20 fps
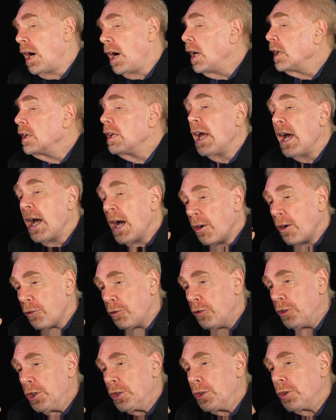I now
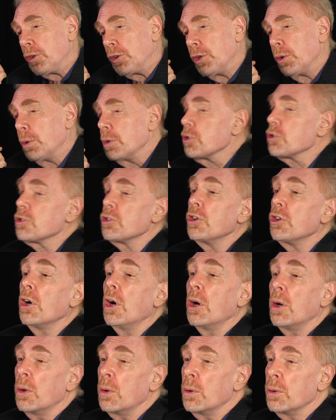feel there was
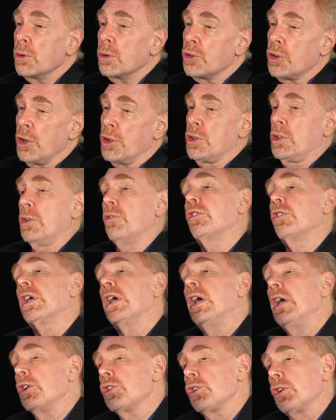no
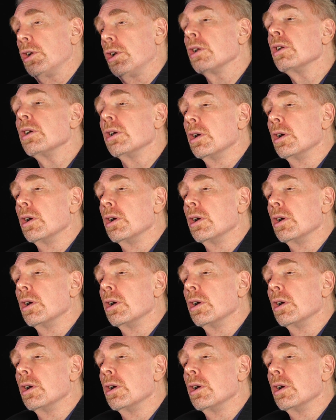justification